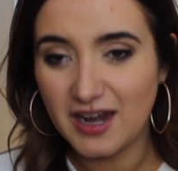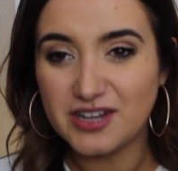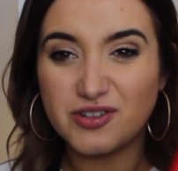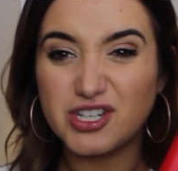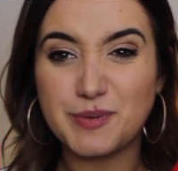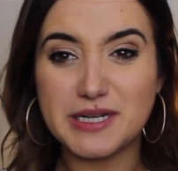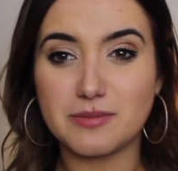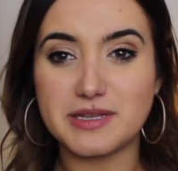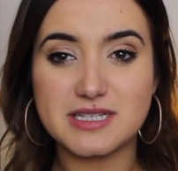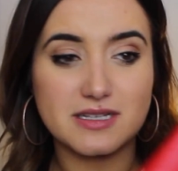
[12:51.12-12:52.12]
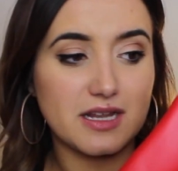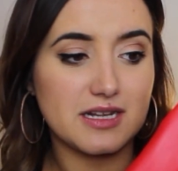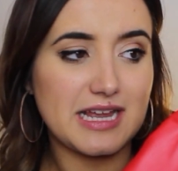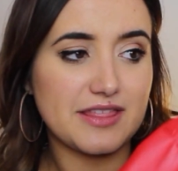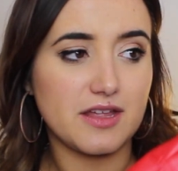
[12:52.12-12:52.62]
So I just picked up this
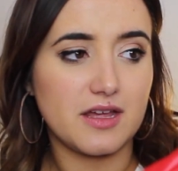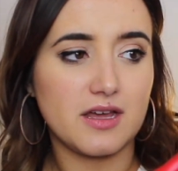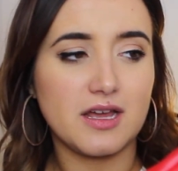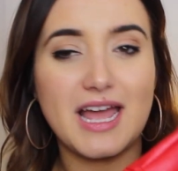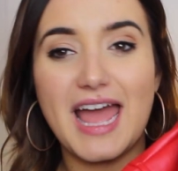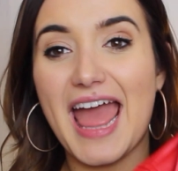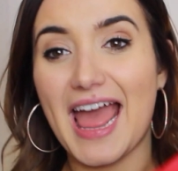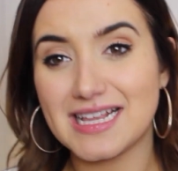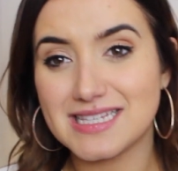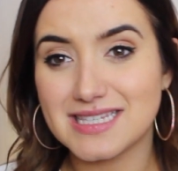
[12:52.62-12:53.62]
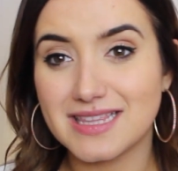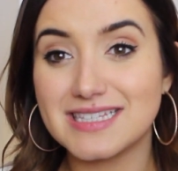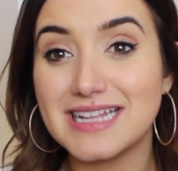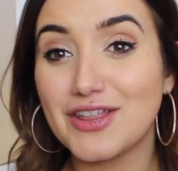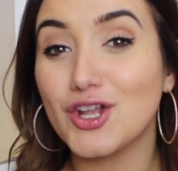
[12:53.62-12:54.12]
leather
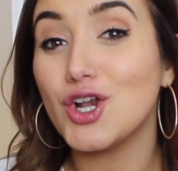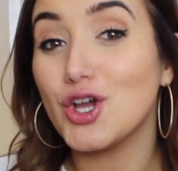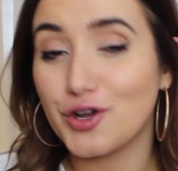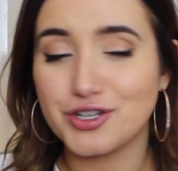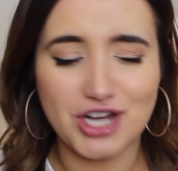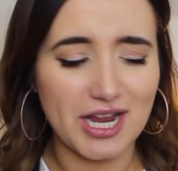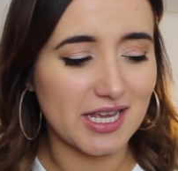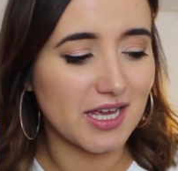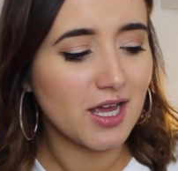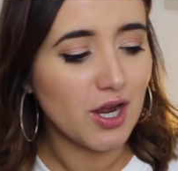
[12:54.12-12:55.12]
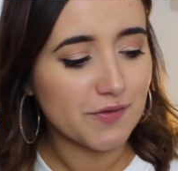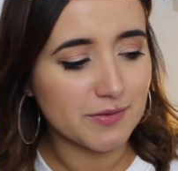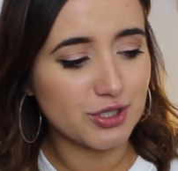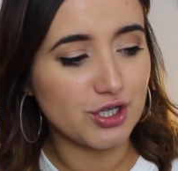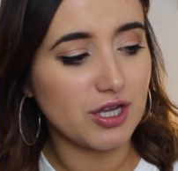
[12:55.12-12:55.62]
look jacket
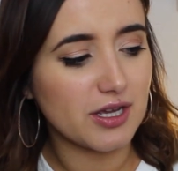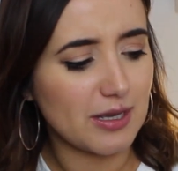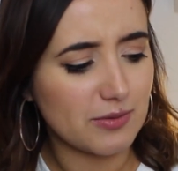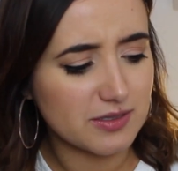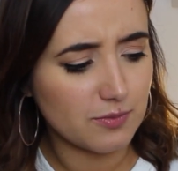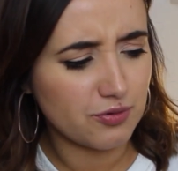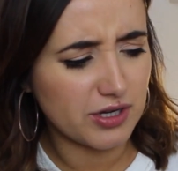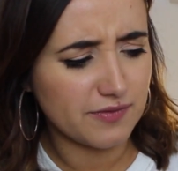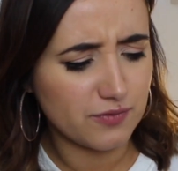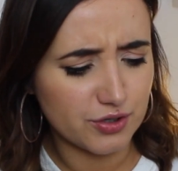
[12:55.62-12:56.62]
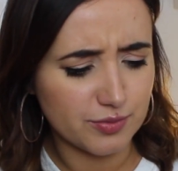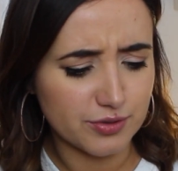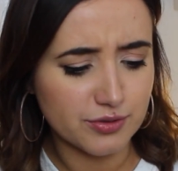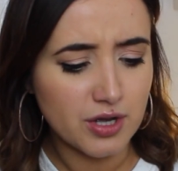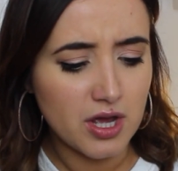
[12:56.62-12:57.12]
from New Look. It was pretty
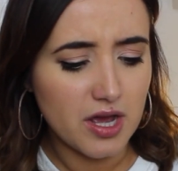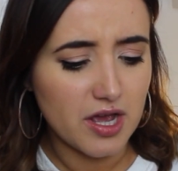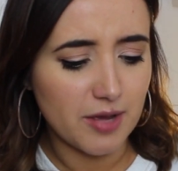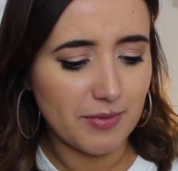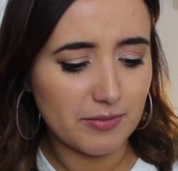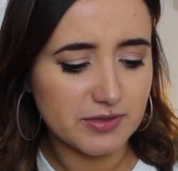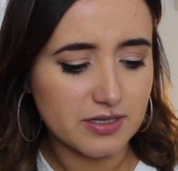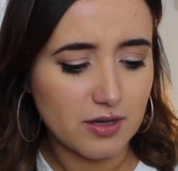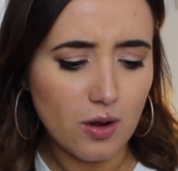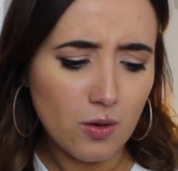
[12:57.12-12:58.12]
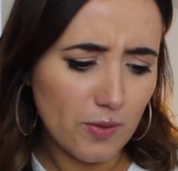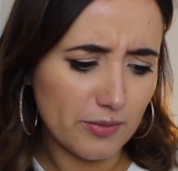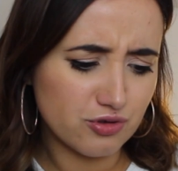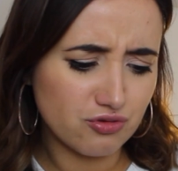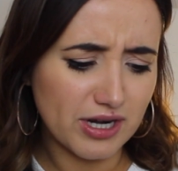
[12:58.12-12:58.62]
affordable. It was
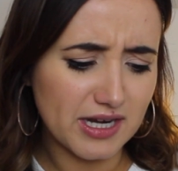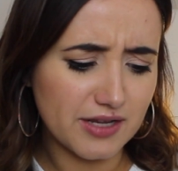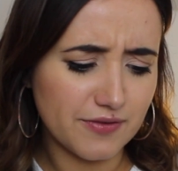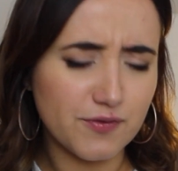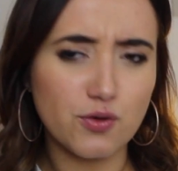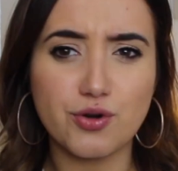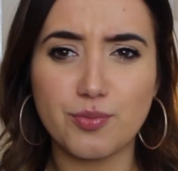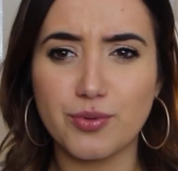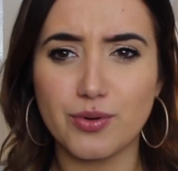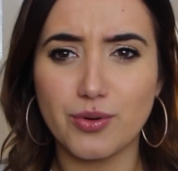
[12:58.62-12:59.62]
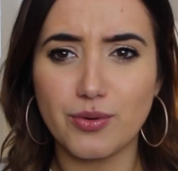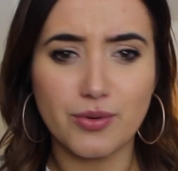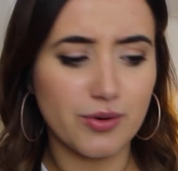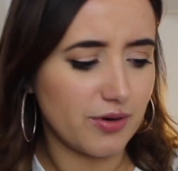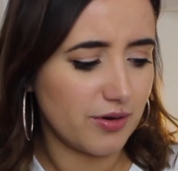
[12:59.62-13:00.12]
really
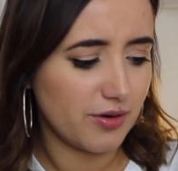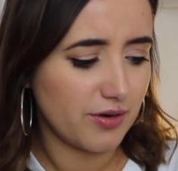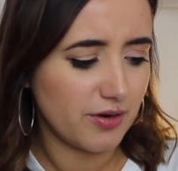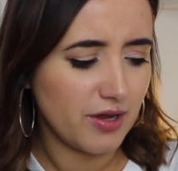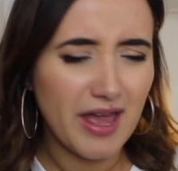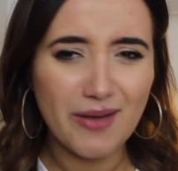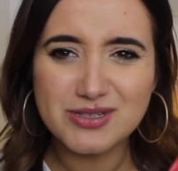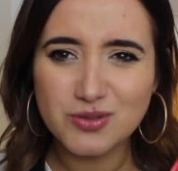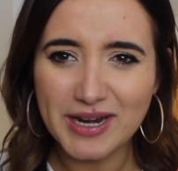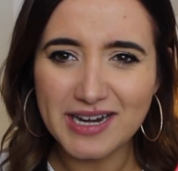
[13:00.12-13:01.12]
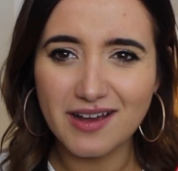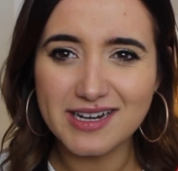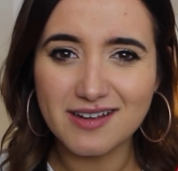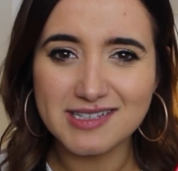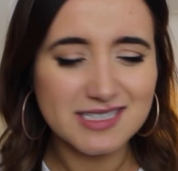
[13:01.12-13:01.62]
affordable. It was
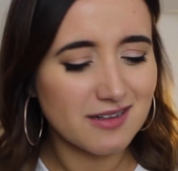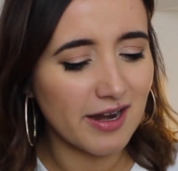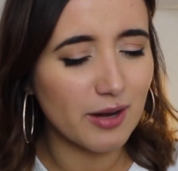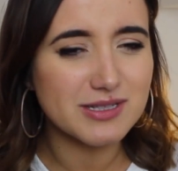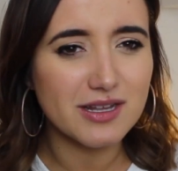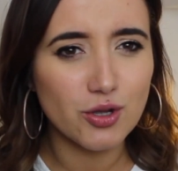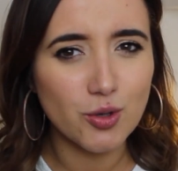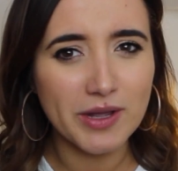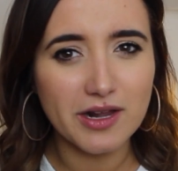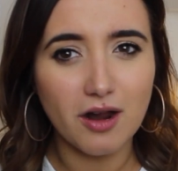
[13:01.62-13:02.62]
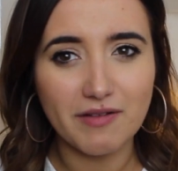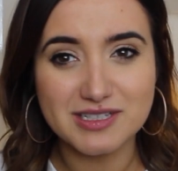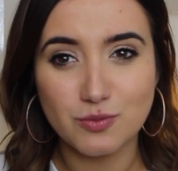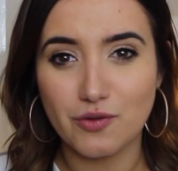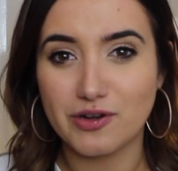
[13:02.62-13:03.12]
$29.99. I was like oohing and aahing
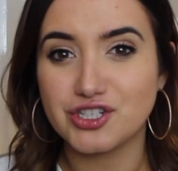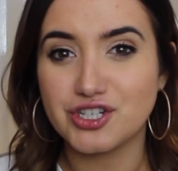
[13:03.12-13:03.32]
as to whether I